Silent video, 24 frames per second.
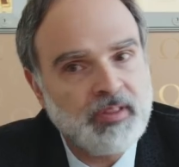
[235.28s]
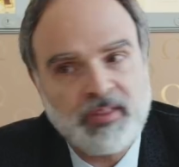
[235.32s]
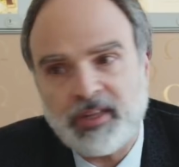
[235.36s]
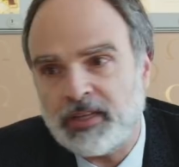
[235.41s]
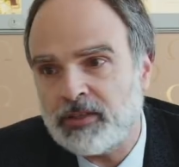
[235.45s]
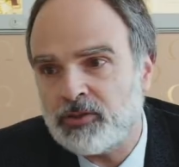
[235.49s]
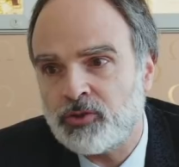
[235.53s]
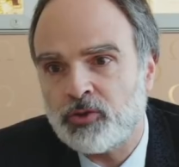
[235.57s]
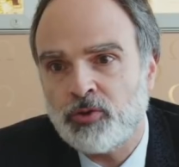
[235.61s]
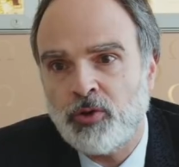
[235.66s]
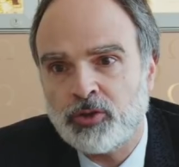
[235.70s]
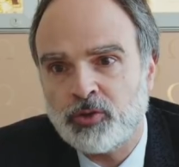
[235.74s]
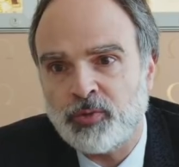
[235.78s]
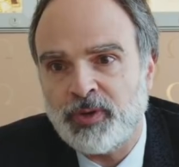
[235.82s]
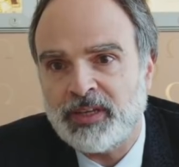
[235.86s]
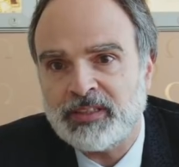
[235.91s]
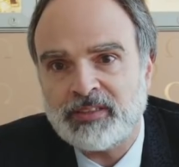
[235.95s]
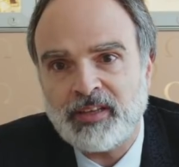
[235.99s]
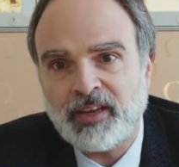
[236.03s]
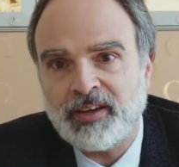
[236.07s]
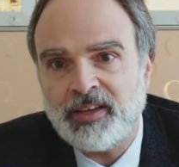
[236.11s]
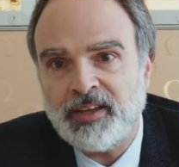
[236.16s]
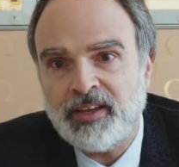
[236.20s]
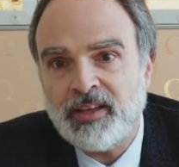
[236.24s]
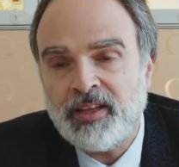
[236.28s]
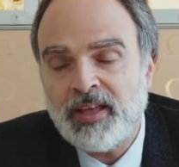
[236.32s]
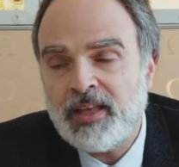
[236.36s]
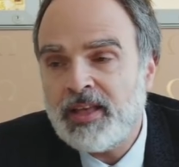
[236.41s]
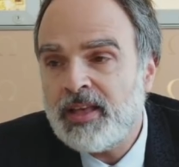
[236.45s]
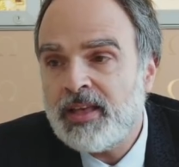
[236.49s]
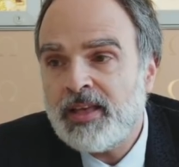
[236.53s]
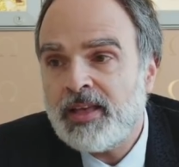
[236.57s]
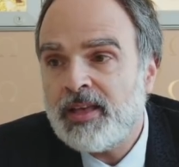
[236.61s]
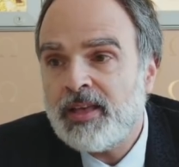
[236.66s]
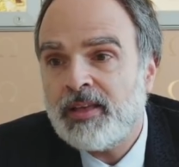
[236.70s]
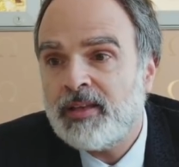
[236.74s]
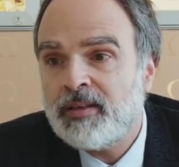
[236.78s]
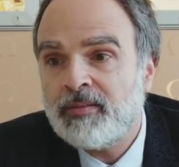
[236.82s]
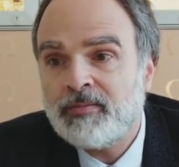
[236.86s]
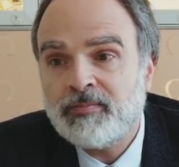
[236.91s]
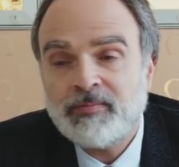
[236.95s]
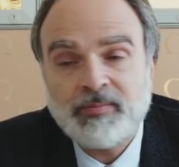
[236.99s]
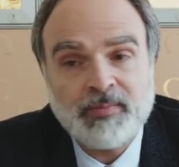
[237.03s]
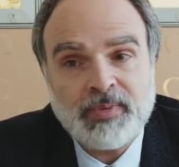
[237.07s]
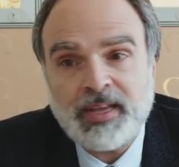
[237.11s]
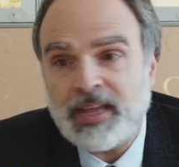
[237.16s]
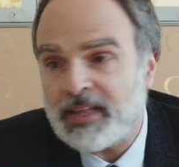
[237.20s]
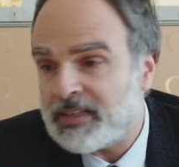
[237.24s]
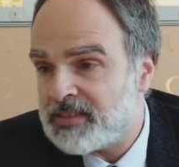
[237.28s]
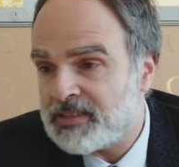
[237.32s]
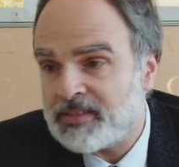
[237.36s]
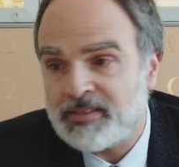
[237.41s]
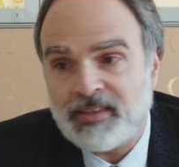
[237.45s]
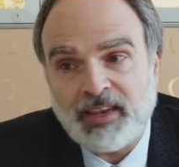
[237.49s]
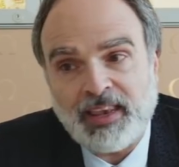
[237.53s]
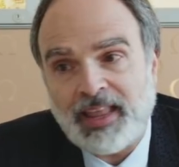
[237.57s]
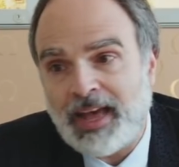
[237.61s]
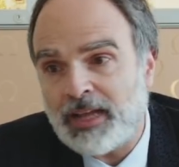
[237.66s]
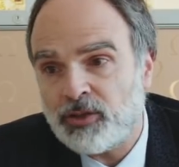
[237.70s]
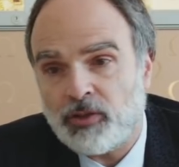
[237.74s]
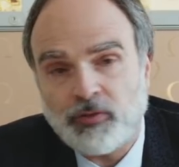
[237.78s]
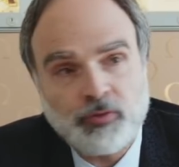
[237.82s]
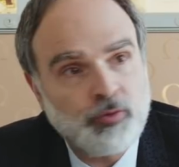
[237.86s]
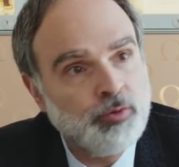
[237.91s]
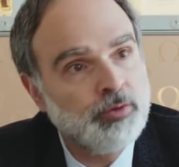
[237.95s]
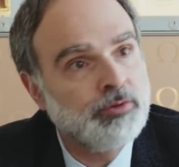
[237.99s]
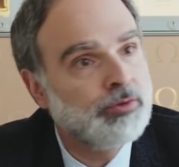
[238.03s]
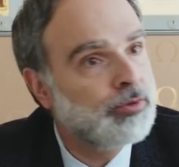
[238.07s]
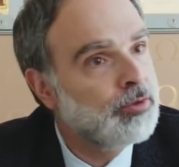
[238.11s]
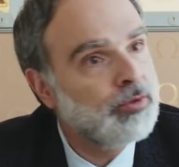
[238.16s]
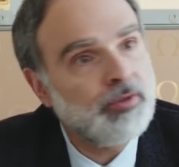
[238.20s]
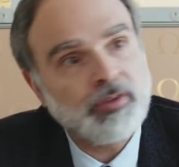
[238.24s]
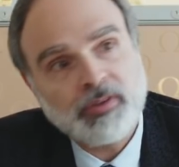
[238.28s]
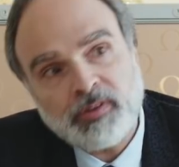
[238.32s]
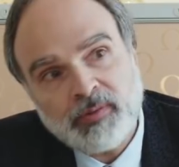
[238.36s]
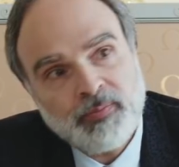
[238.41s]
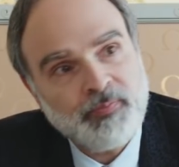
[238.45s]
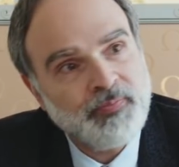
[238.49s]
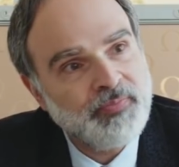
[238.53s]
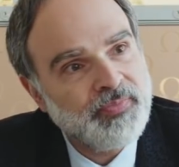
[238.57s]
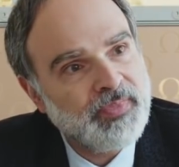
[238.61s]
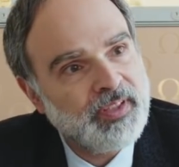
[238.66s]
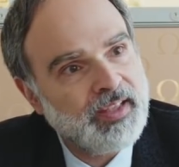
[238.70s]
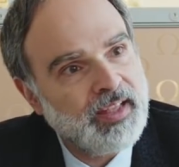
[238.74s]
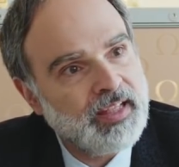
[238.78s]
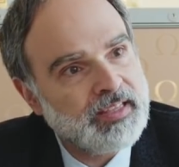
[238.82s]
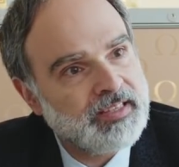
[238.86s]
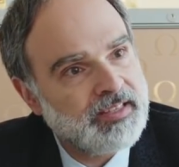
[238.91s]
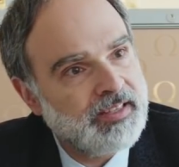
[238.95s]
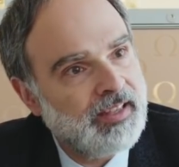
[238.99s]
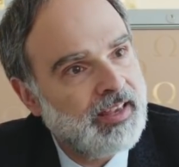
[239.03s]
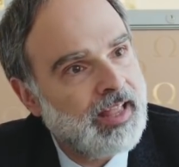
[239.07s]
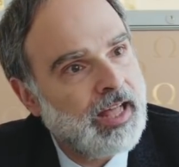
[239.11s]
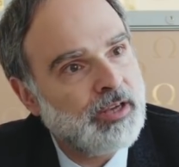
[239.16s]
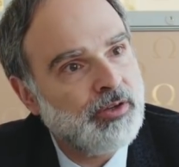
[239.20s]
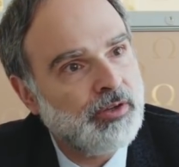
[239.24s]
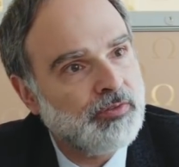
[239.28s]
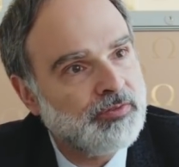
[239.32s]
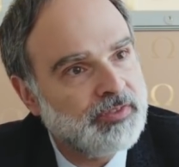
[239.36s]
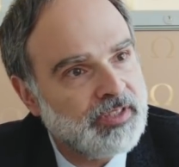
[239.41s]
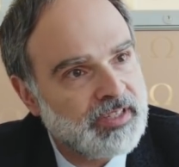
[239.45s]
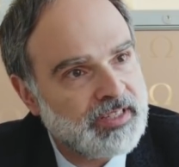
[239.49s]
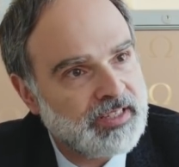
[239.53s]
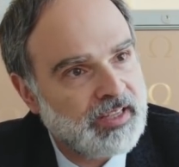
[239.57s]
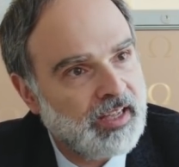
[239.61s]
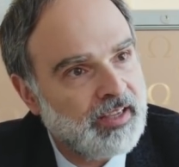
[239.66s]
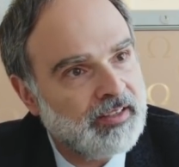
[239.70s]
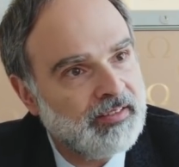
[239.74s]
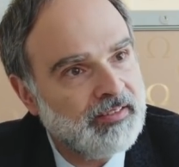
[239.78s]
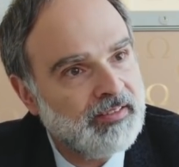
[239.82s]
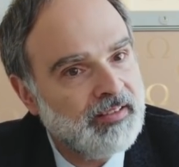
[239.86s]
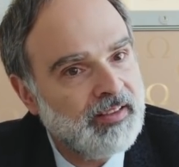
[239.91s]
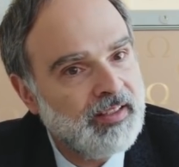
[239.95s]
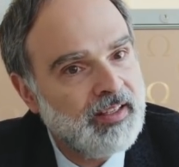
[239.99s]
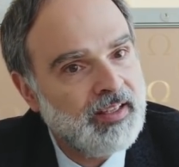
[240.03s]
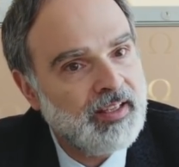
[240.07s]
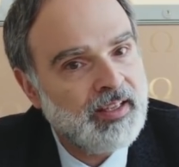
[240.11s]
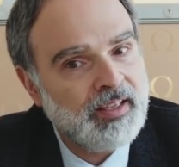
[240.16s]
than to go to Italy? It's the land of couture, it's the land of design,